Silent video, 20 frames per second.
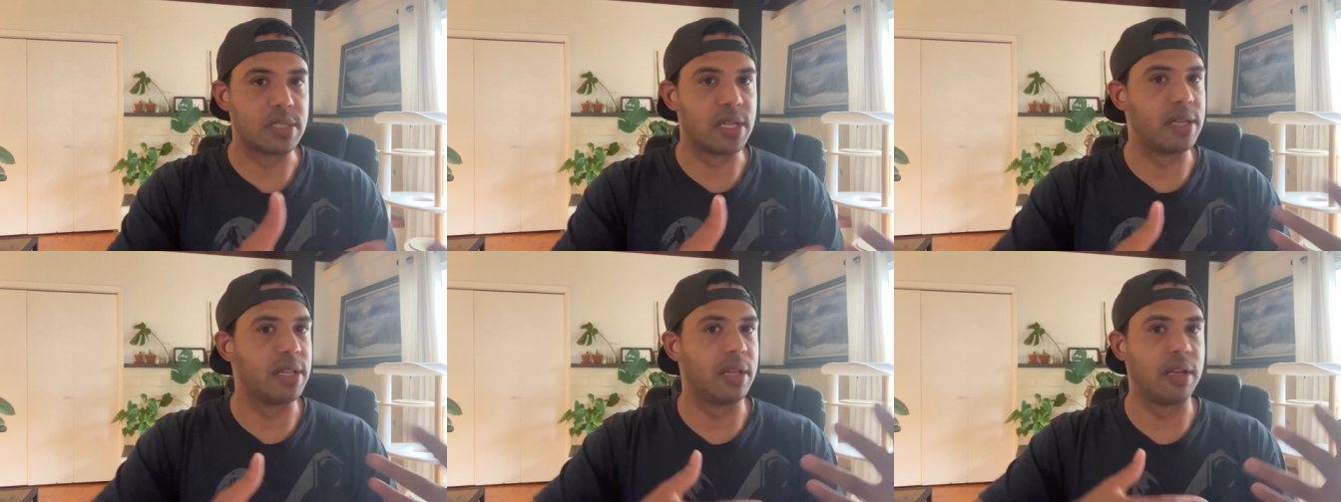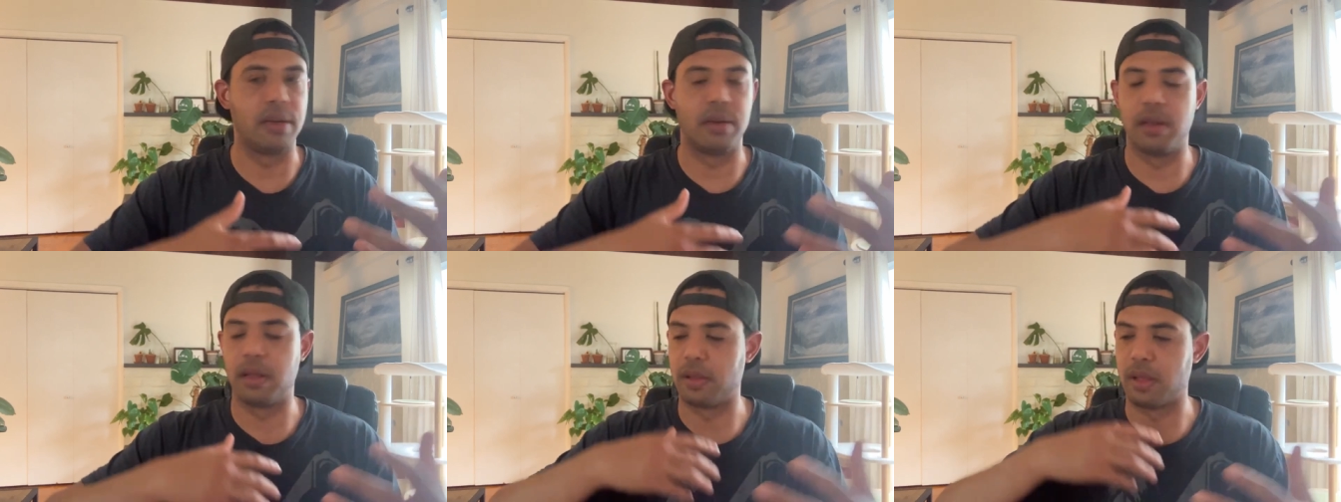I
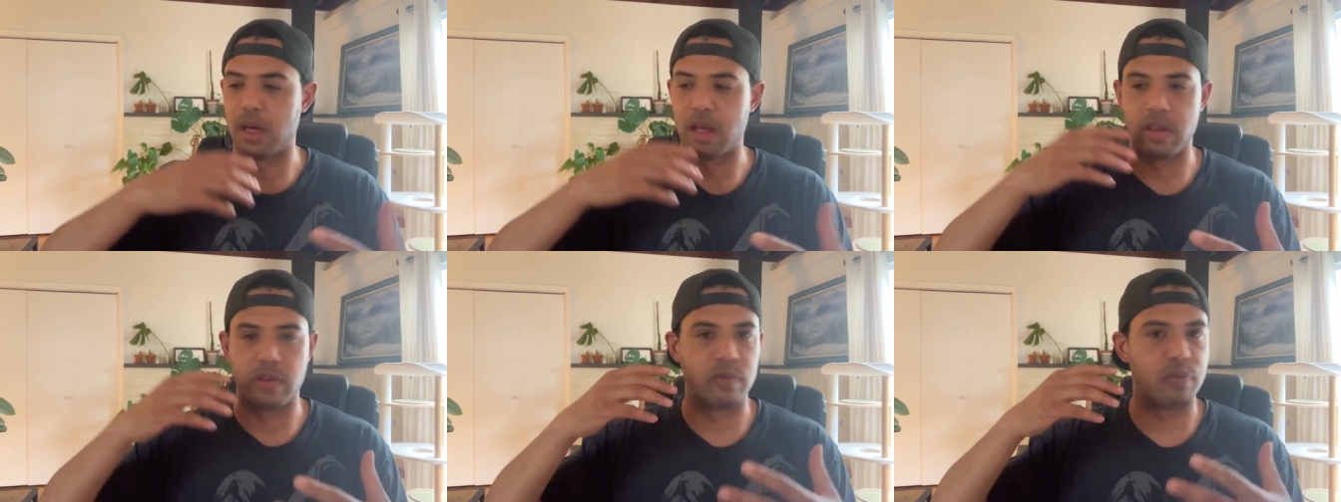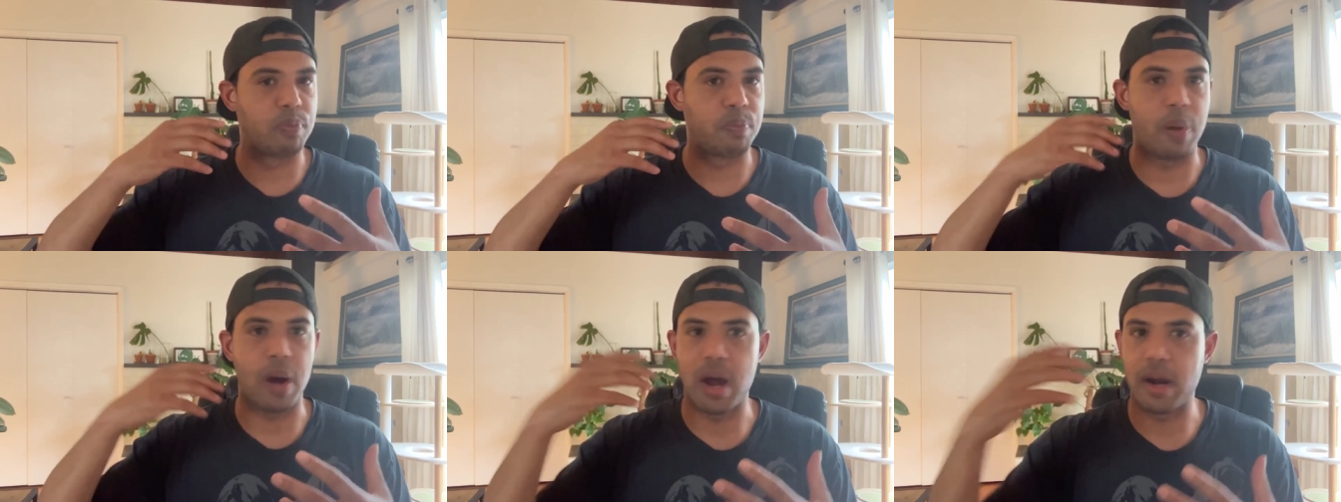did a lot
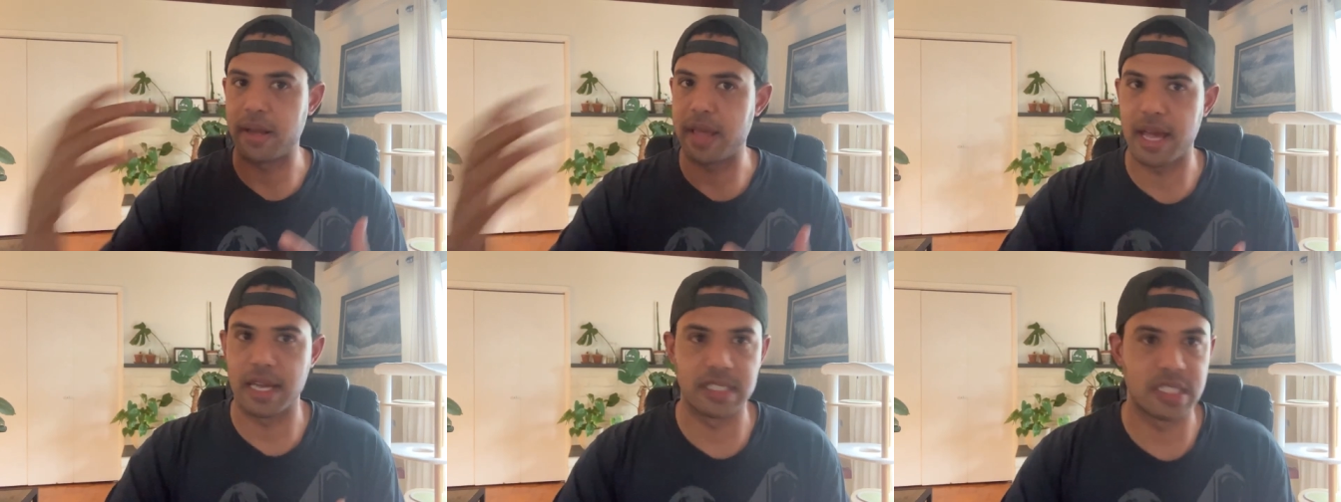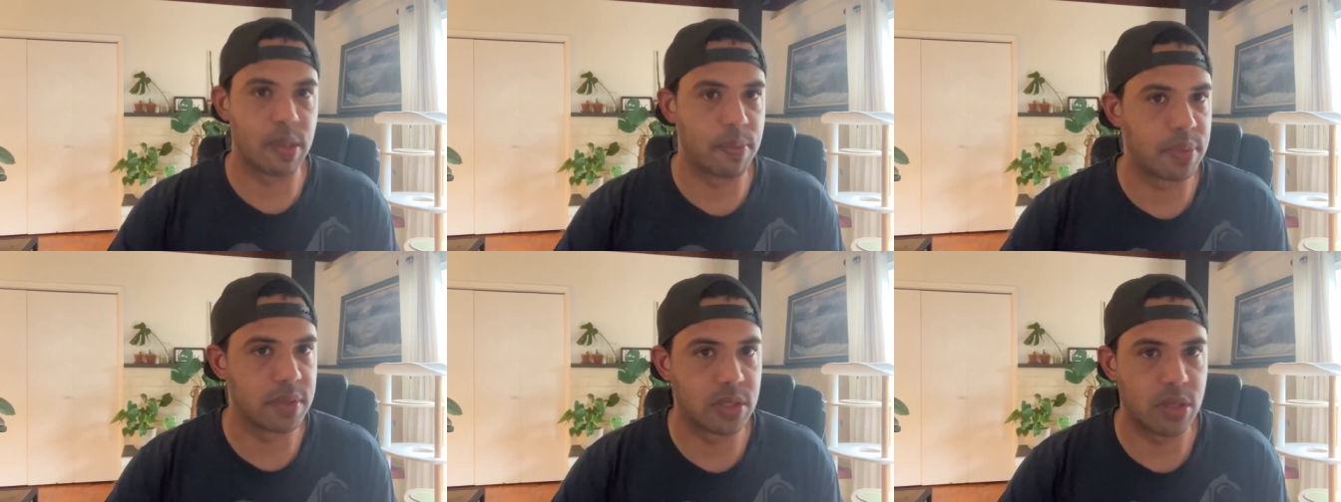of podcast
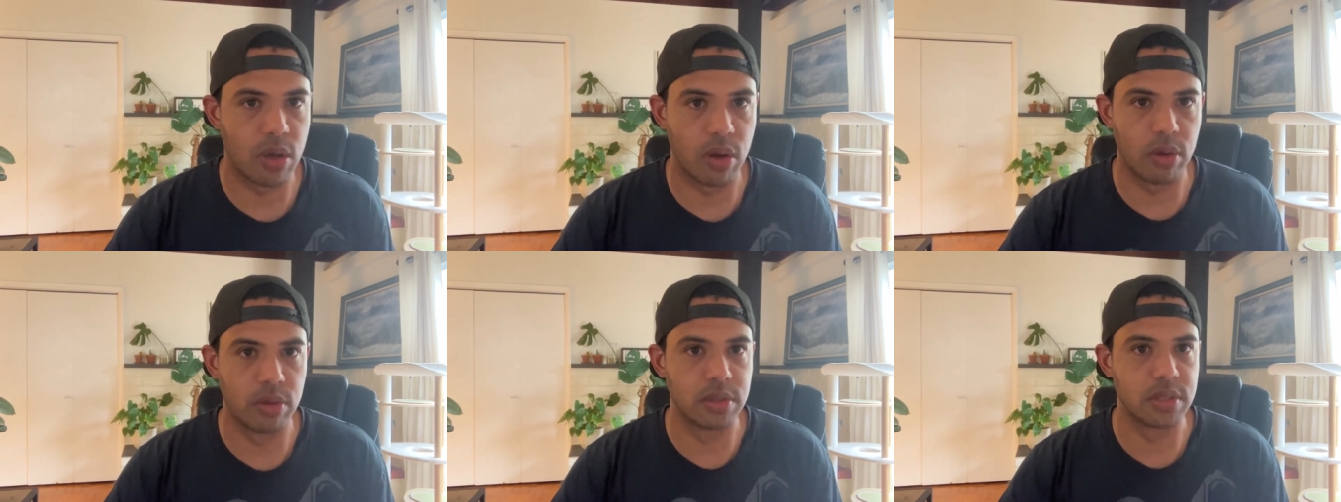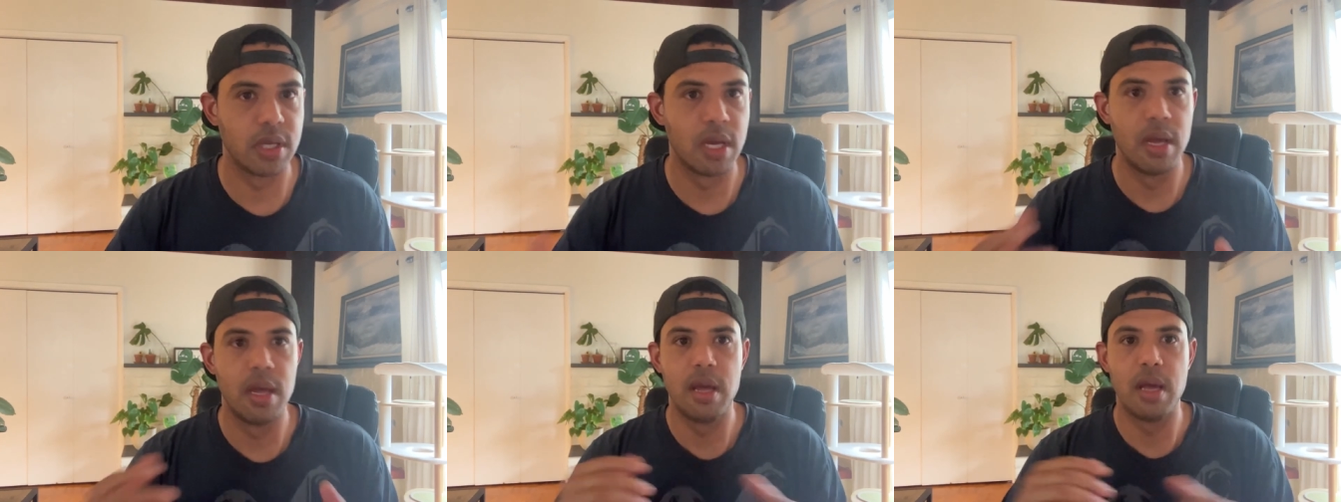episodes.